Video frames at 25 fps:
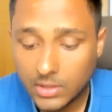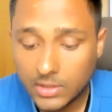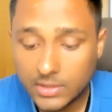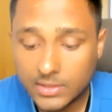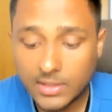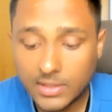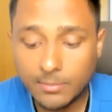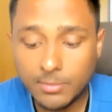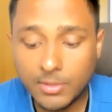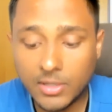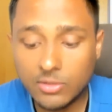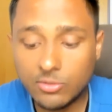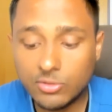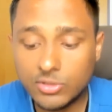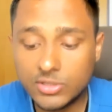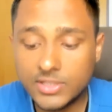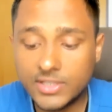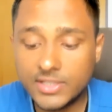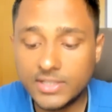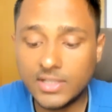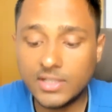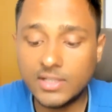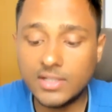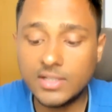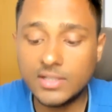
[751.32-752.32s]
The Bhagavad
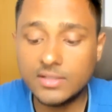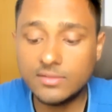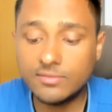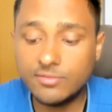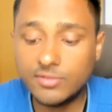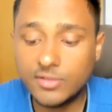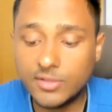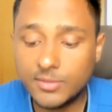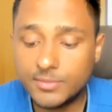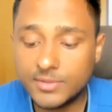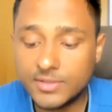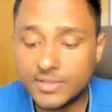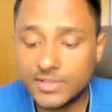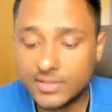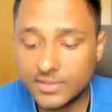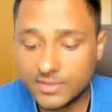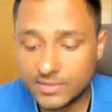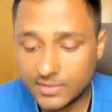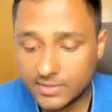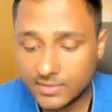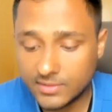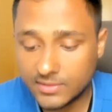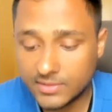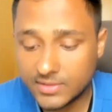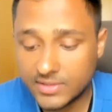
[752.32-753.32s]
Gita confirms
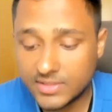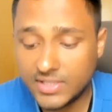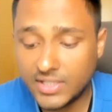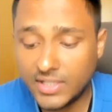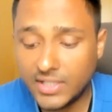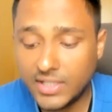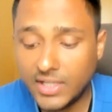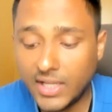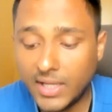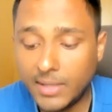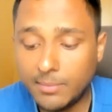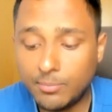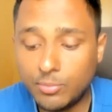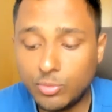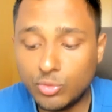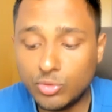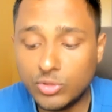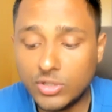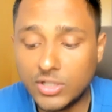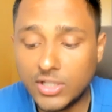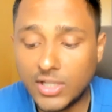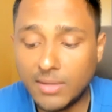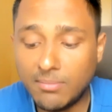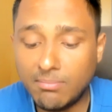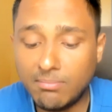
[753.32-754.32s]
this. Chinne
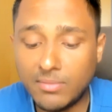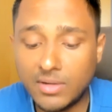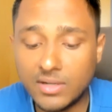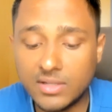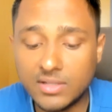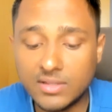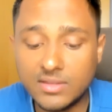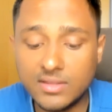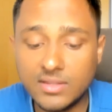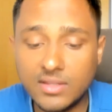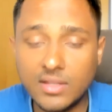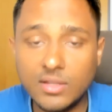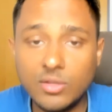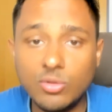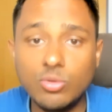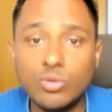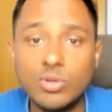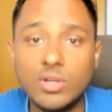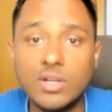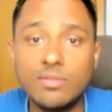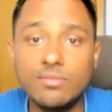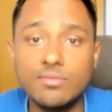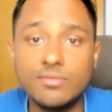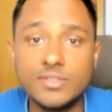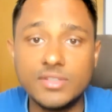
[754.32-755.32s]
punyam martya
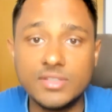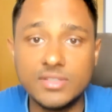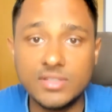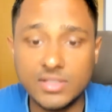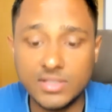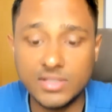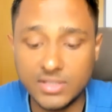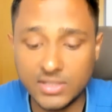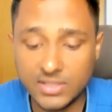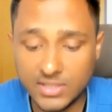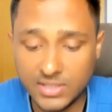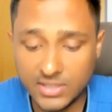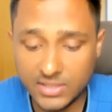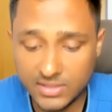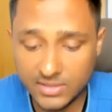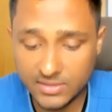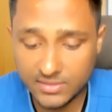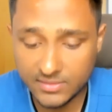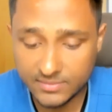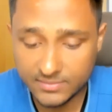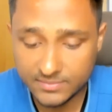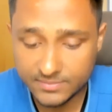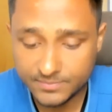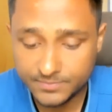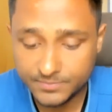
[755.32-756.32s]
lokam vishanti.
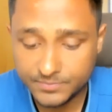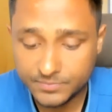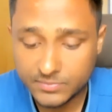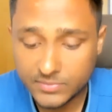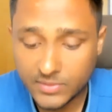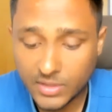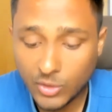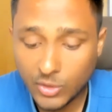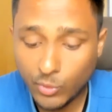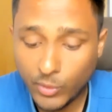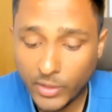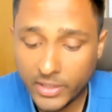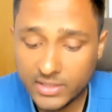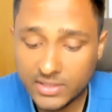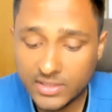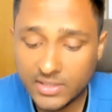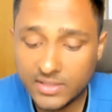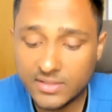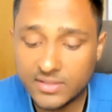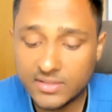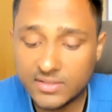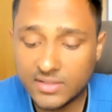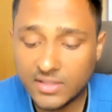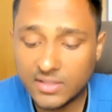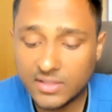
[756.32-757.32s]
When the
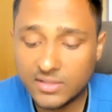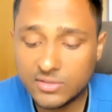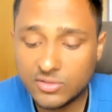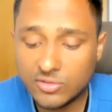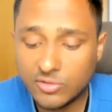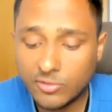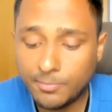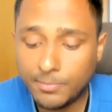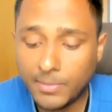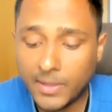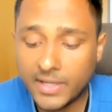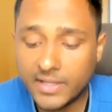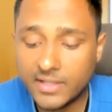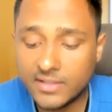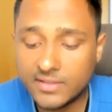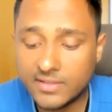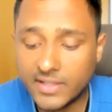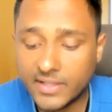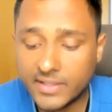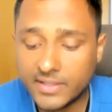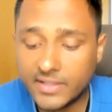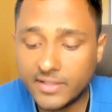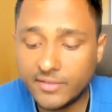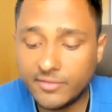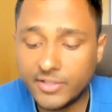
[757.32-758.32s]
results of pious
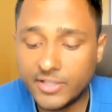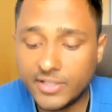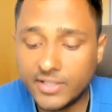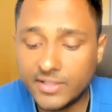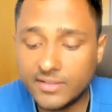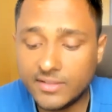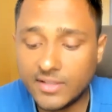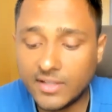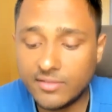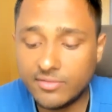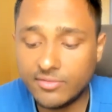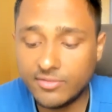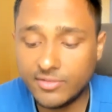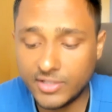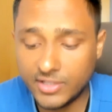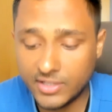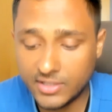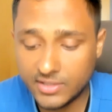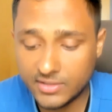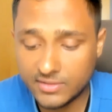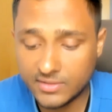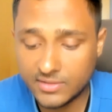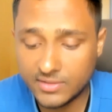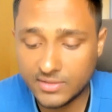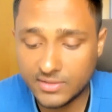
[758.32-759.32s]
activities are
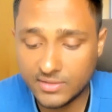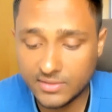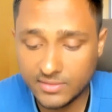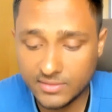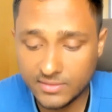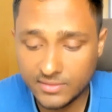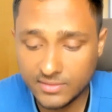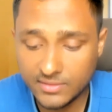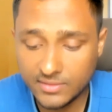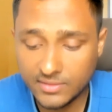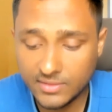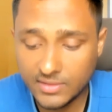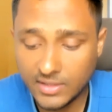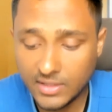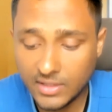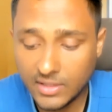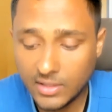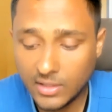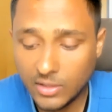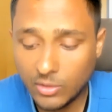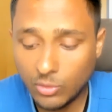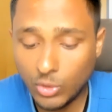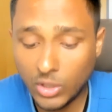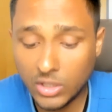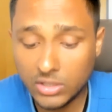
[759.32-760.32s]
finished,
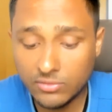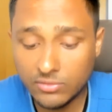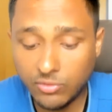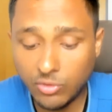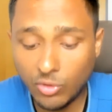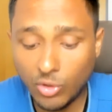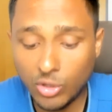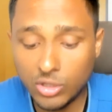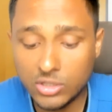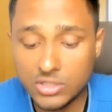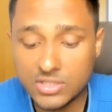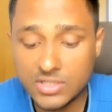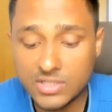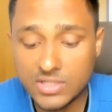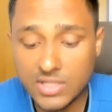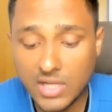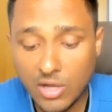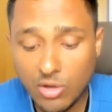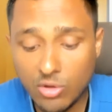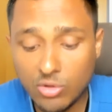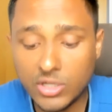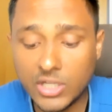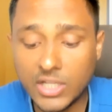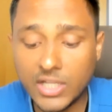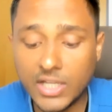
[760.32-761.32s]
one falls
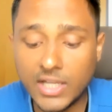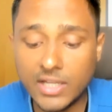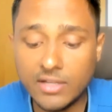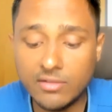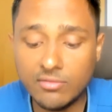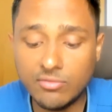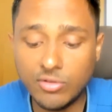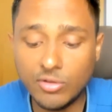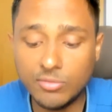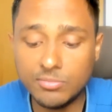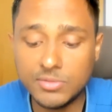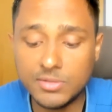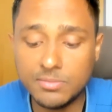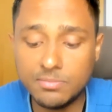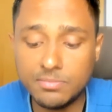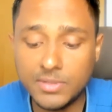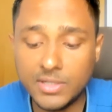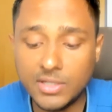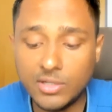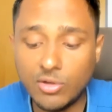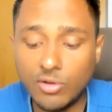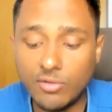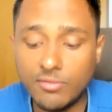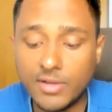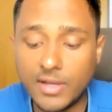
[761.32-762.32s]
down again from the
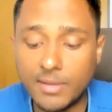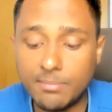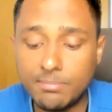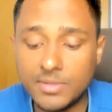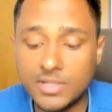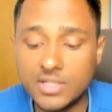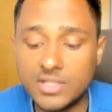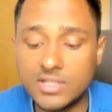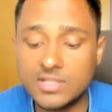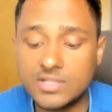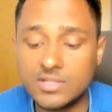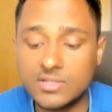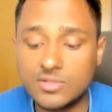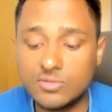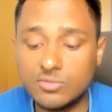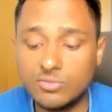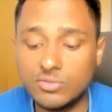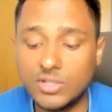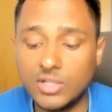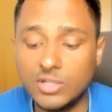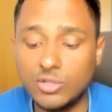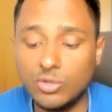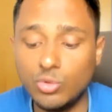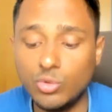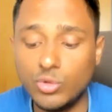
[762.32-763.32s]
peak of happiness to
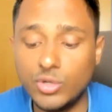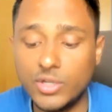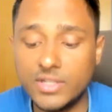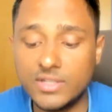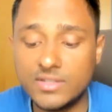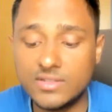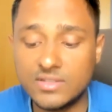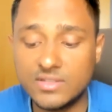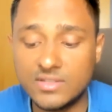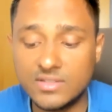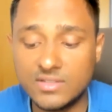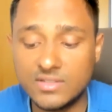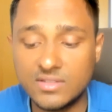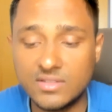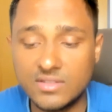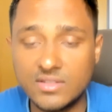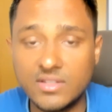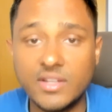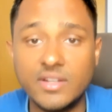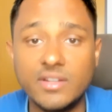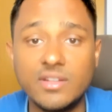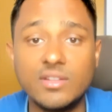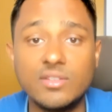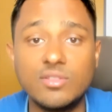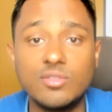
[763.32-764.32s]
the lowest
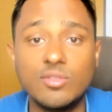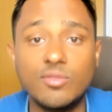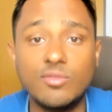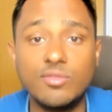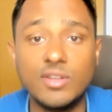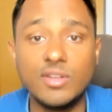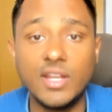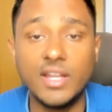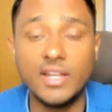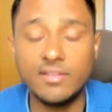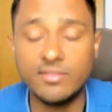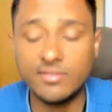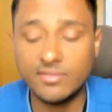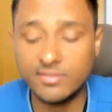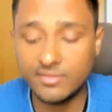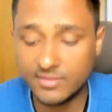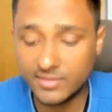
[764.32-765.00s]
status of life.